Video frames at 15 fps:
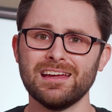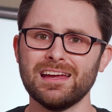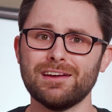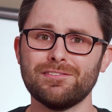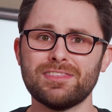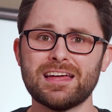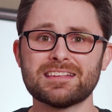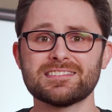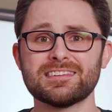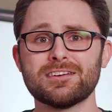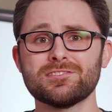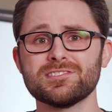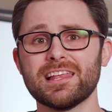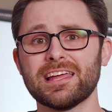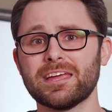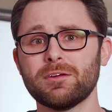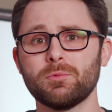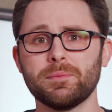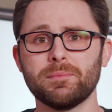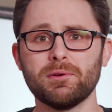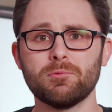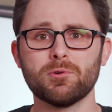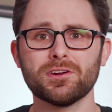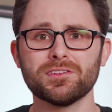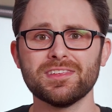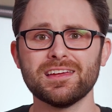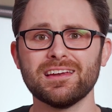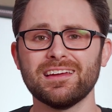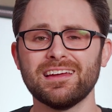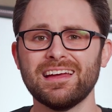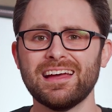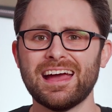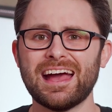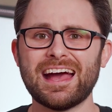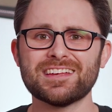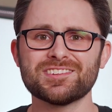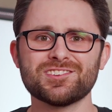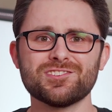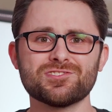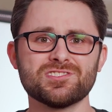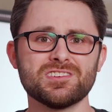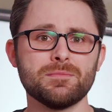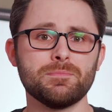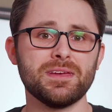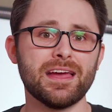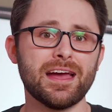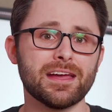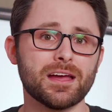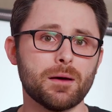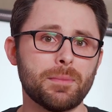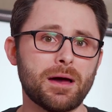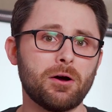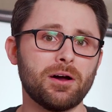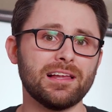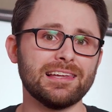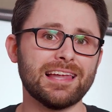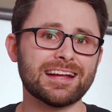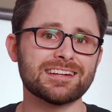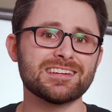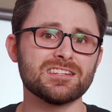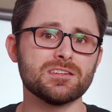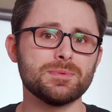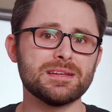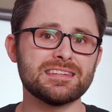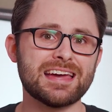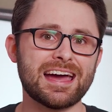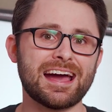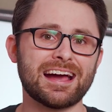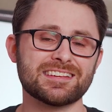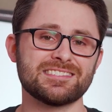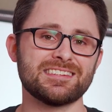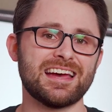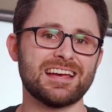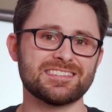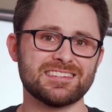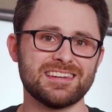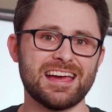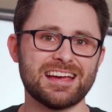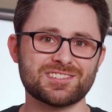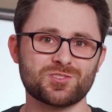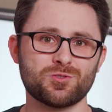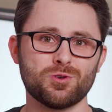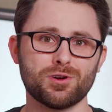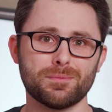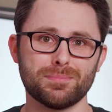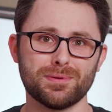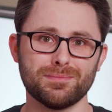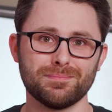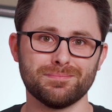If that sounds like it would be worth it, ask your CPA about electing to be taxed as an S Corp.